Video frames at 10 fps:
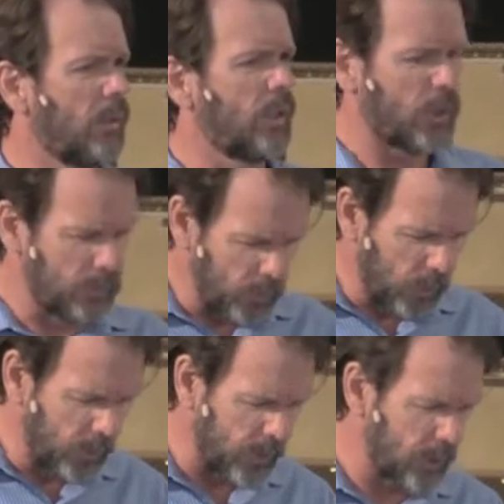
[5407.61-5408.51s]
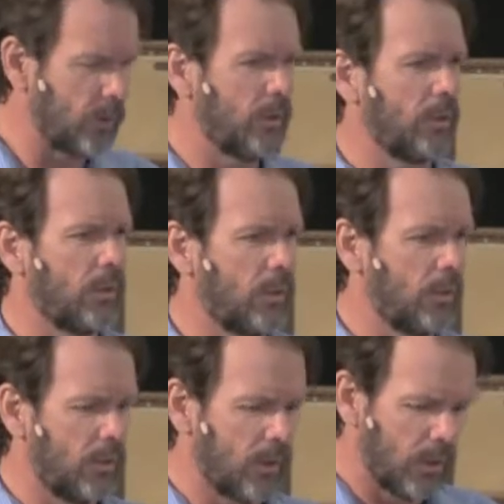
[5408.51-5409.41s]
He's bewildered.
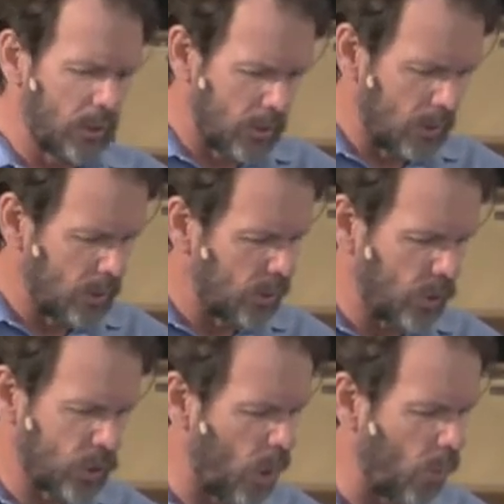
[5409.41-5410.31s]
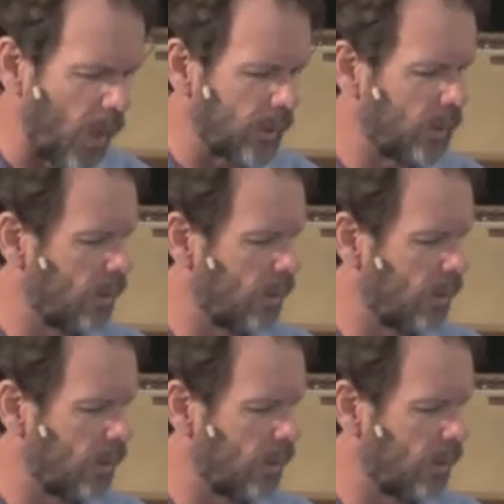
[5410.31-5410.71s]
There's no one.